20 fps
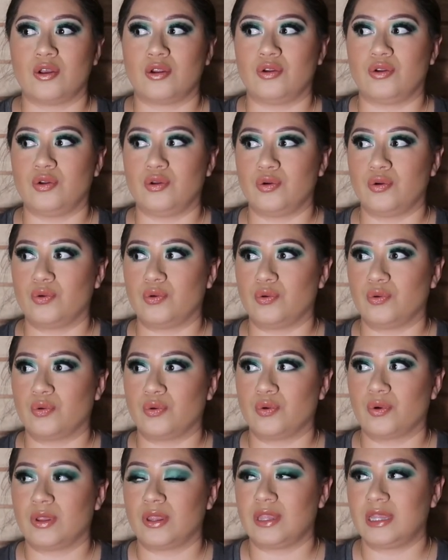new
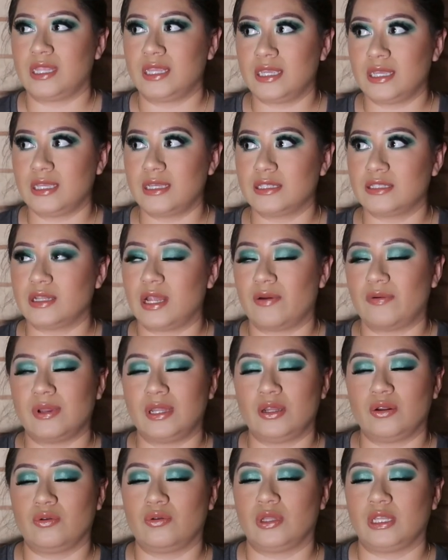things. Not really new